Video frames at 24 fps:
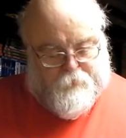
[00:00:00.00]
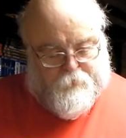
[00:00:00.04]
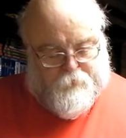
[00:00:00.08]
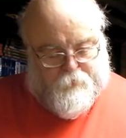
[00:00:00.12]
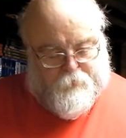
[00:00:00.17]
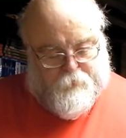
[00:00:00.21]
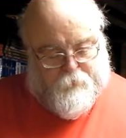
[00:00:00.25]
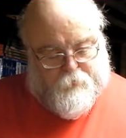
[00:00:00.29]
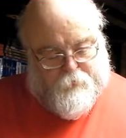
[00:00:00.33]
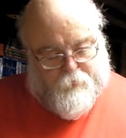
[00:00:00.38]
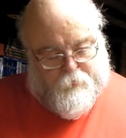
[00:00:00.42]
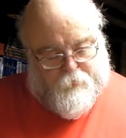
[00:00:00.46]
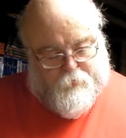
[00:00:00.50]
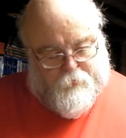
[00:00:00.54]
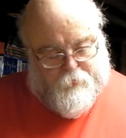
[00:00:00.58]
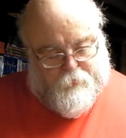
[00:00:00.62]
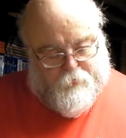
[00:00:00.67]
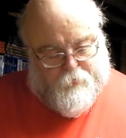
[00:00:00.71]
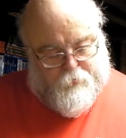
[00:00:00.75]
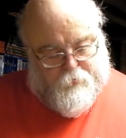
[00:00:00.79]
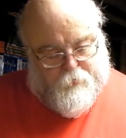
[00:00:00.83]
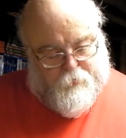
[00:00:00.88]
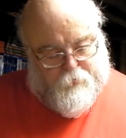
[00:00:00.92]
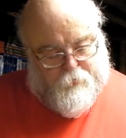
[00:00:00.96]

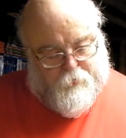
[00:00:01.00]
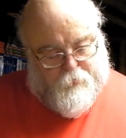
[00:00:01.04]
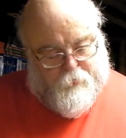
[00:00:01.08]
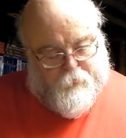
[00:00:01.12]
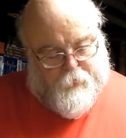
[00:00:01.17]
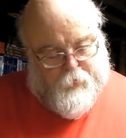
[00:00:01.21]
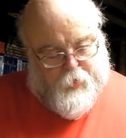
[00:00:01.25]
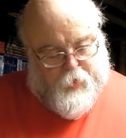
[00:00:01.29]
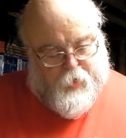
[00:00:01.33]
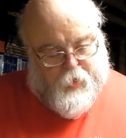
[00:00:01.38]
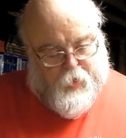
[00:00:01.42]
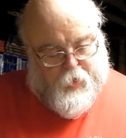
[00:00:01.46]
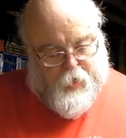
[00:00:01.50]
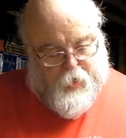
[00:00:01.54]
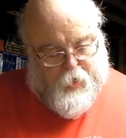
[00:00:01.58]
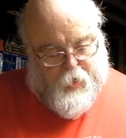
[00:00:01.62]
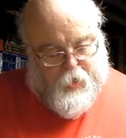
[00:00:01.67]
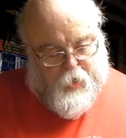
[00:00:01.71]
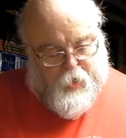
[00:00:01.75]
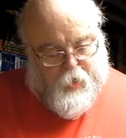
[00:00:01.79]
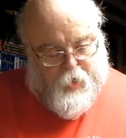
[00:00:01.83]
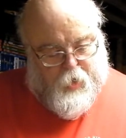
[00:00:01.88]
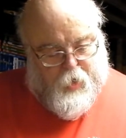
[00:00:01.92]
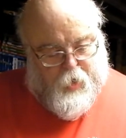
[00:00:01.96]

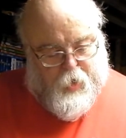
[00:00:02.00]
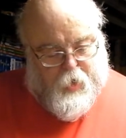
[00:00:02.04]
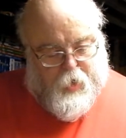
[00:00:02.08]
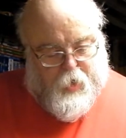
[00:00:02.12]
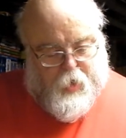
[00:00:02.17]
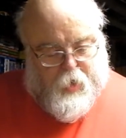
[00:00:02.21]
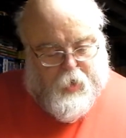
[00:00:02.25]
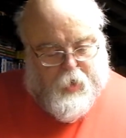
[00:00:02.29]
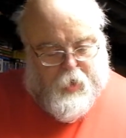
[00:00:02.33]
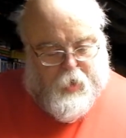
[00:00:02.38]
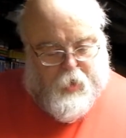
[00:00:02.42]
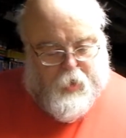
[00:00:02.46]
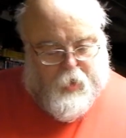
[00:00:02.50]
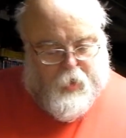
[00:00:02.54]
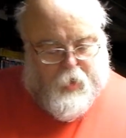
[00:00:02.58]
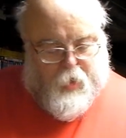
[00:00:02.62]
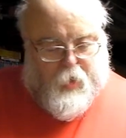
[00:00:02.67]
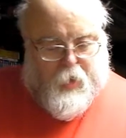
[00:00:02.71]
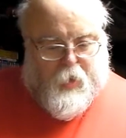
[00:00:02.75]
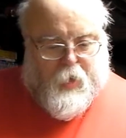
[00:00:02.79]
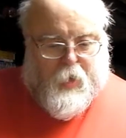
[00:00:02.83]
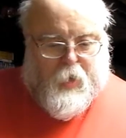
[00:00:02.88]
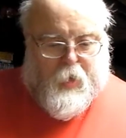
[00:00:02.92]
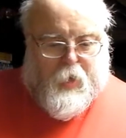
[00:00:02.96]

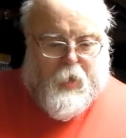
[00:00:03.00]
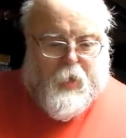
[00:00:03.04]
Nothing is said.